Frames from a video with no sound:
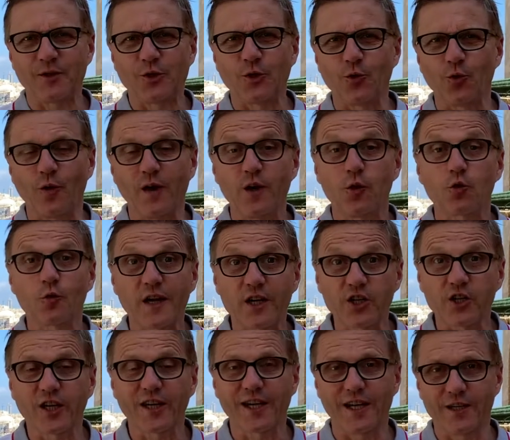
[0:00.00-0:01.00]
two,
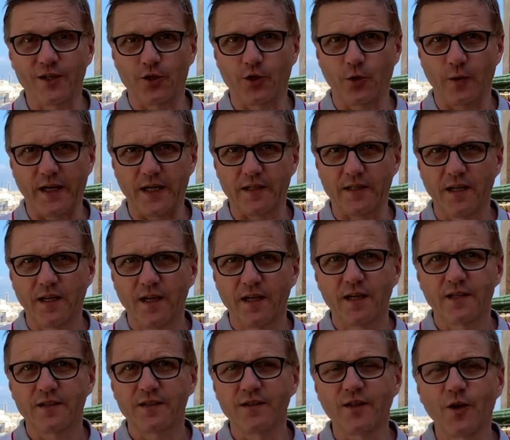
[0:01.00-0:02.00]
rushing into it.
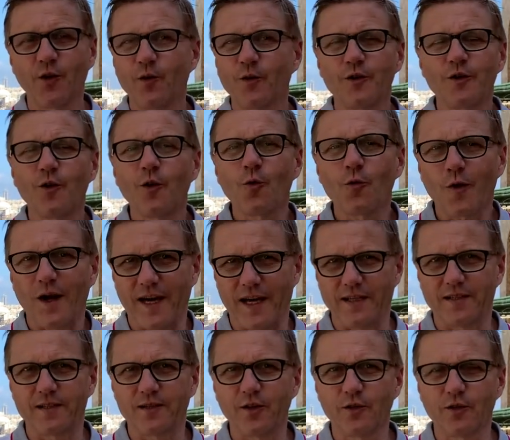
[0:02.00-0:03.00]
No, you're
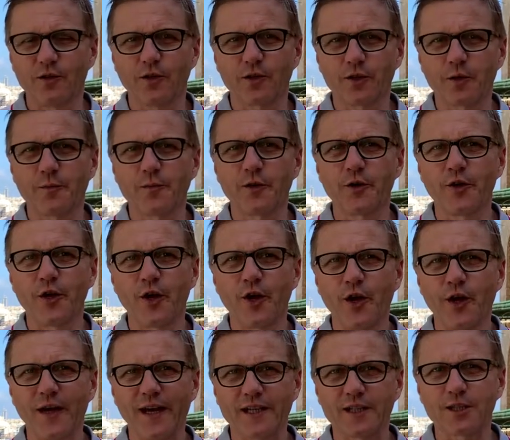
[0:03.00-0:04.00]
right, you're an
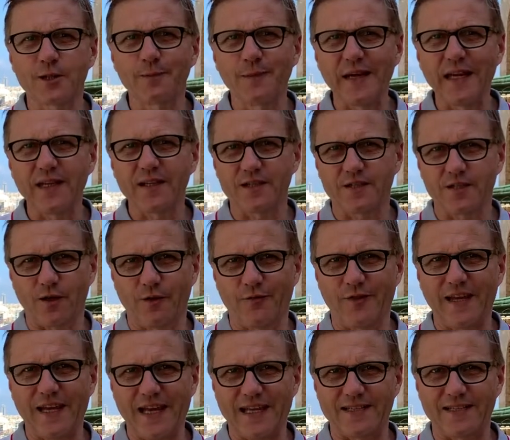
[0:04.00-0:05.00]
entrepreneur and speed is of
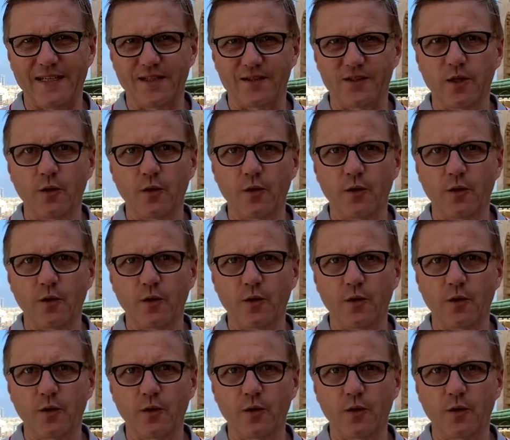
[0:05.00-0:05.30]
the essence.